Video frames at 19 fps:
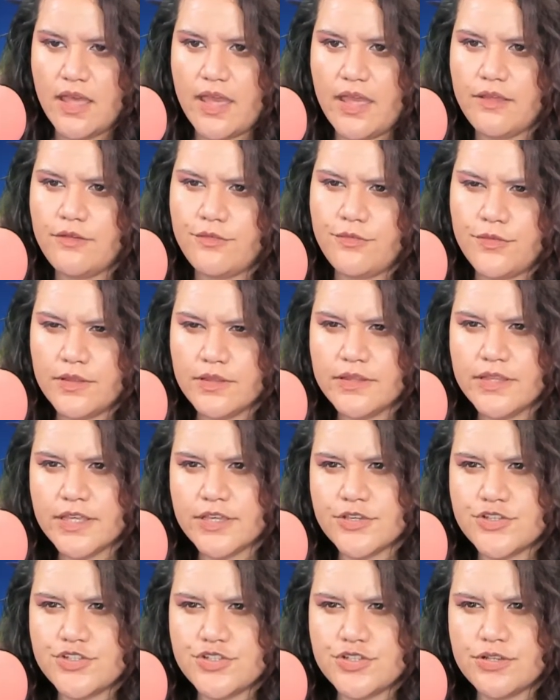I feel like
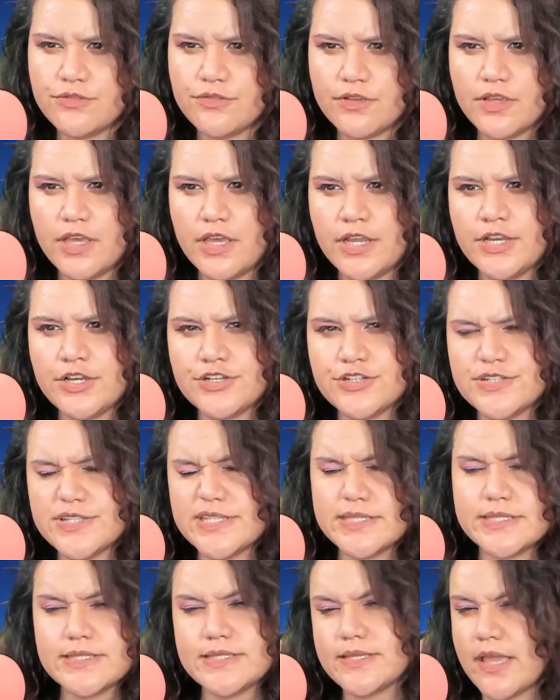you should have
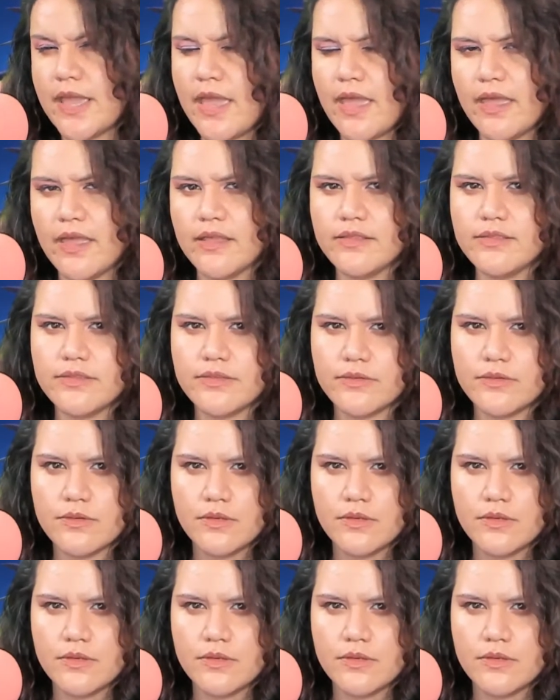understand